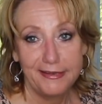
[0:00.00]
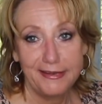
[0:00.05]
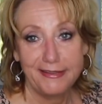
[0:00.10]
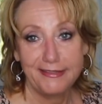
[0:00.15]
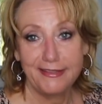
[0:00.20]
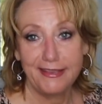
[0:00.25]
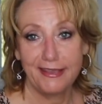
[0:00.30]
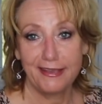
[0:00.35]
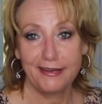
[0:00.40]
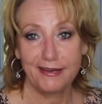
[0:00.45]

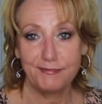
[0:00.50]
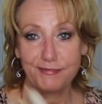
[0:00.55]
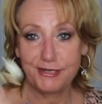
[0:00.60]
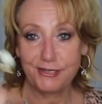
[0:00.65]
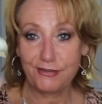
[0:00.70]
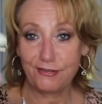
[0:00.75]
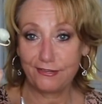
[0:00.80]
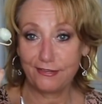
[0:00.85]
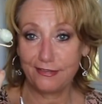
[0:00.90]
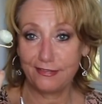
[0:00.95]
And then I've
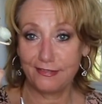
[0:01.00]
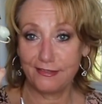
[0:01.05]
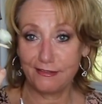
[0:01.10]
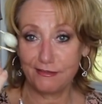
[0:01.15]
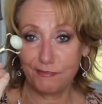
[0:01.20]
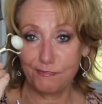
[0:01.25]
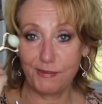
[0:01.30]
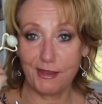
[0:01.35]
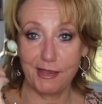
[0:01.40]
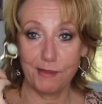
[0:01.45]
been using
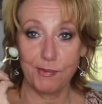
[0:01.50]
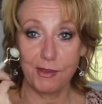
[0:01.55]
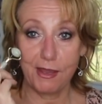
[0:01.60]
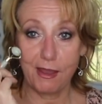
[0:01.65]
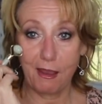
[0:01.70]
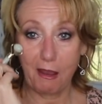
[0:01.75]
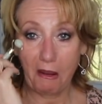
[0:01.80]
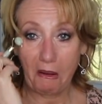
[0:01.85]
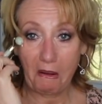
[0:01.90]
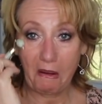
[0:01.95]
this
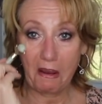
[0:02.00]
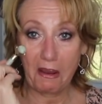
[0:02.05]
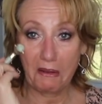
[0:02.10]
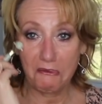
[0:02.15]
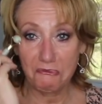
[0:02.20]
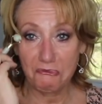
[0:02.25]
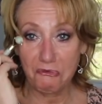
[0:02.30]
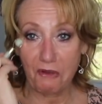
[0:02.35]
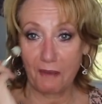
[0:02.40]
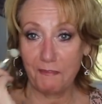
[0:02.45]
baby
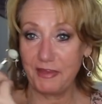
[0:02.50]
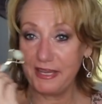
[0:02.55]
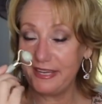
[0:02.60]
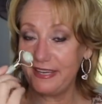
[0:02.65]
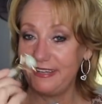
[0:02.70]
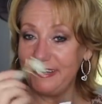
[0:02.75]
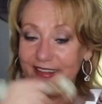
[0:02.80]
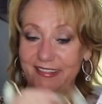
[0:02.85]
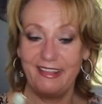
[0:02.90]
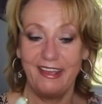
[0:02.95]
and
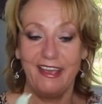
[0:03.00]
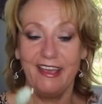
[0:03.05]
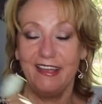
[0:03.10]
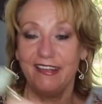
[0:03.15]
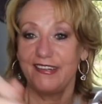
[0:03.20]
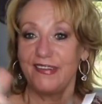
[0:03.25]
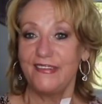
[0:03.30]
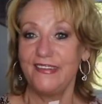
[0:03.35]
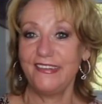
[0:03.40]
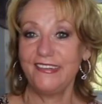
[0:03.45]
rubbing it in.
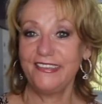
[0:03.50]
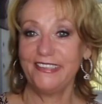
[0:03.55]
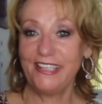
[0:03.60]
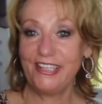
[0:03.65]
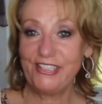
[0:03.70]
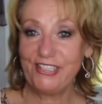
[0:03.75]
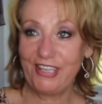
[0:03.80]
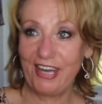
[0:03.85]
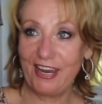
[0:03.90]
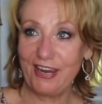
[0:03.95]
So this is
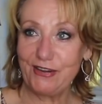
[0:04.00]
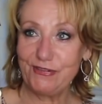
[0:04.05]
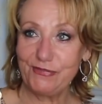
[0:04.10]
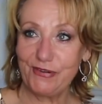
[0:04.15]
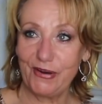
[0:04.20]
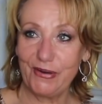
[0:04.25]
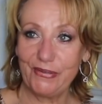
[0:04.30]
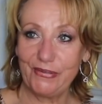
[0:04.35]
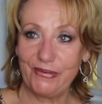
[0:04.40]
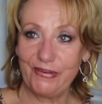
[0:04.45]
a jade
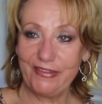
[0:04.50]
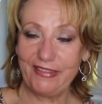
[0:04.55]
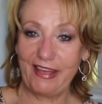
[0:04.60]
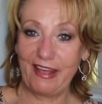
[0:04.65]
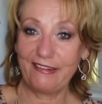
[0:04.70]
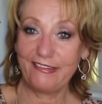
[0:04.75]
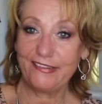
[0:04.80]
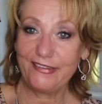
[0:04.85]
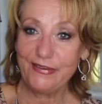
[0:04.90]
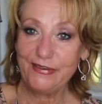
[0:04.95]
roller
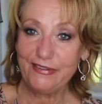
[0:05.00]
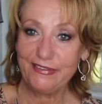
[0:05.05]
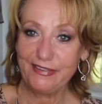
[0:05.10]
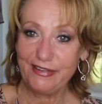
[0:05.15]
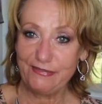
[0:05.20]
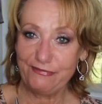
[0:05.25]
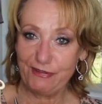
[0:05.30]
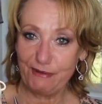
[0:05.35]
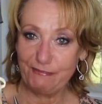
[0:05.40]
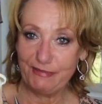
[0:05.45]
that
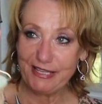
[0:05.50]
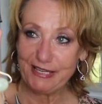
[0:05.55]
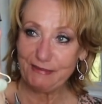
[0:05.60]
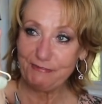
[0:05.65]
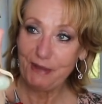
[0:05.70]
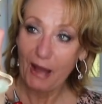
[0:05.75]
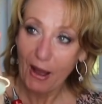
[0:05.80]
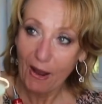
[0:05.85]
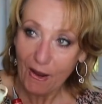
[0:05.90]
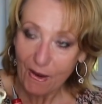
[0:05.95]
Susan from
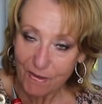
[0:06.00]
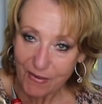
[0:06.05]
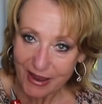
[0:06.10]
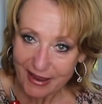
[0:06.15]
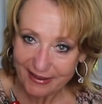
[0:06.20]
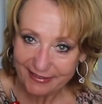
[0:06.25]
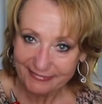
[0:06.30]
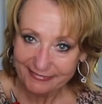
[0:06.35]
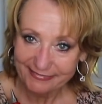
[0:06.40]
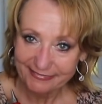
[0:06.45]
Little
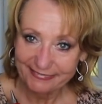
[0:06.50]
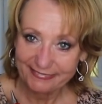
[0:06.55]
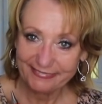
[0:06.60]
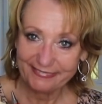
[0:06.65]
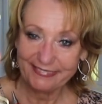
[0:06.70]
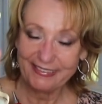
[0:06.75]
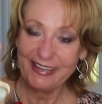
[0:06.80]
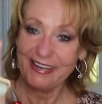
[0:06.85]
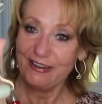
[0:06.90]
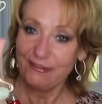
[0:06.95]
Poet
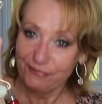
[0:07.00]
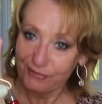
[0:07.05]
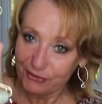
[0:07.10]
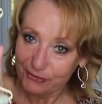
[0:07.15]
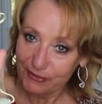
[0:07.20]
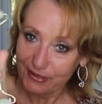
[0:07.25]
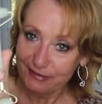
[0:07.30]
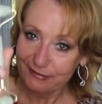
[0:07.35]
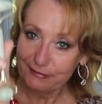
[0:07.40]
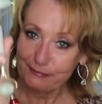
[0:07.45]

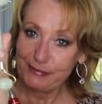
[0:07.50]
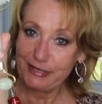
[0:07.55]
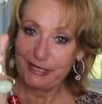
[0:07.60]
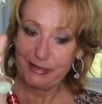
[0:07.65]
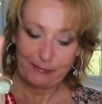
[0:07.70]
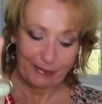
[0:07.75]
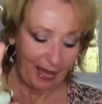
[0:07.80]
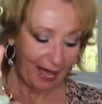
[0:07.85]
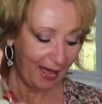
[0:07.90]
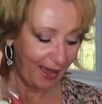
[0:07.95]
influenced
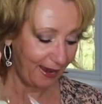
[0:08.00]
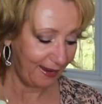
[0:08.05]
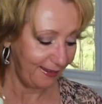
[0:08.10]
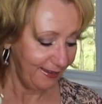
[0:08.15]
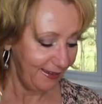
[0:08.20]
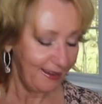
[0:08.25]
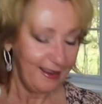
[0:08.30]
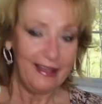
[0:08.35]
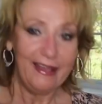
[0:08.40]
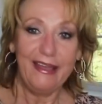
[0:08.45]
me to buy.